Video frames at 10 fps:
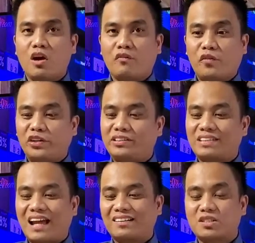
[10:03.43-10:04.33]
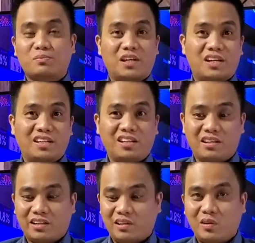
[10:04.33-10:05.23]
for tax planning
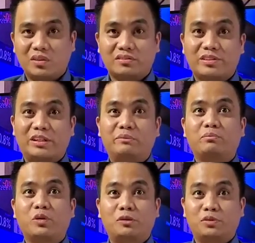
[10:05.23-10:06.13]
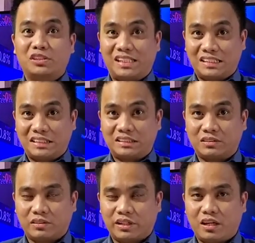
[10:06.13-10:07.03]
and long-term purposes.
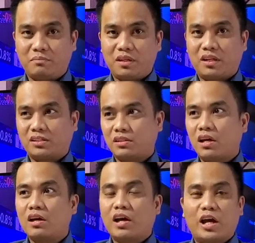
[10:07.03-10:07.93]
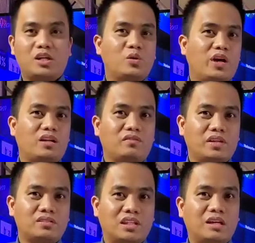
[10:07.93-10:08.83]
Okay, because I do
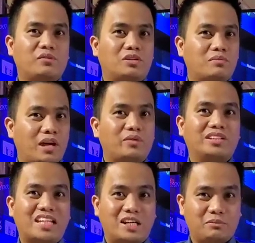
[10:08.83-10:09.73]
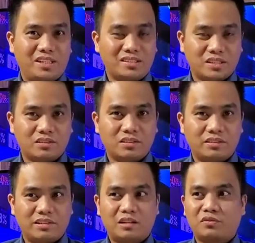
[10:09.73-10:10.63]
investing for my retirement,
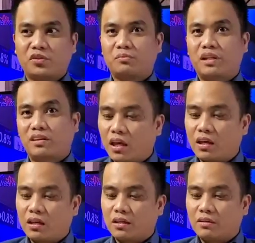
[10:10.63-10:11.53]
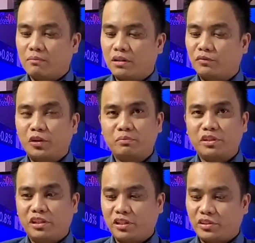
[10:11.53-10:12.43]
not for my living. But for
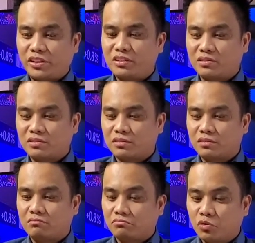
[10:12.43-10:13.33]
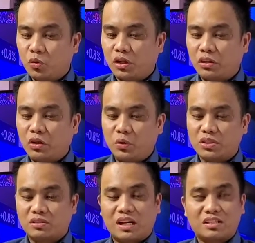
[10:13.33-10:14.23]
beginners, you can
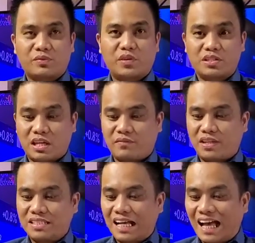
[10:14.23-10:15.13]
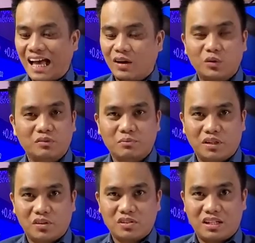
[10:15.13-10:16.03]
use tax-free savings account
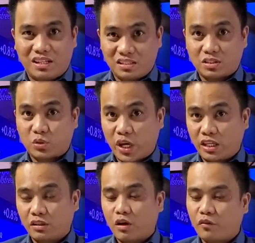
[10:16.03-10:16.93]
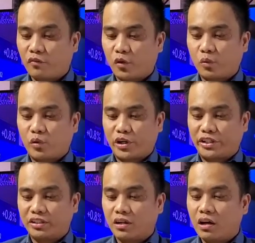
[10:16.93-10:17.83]
because it is straightforward.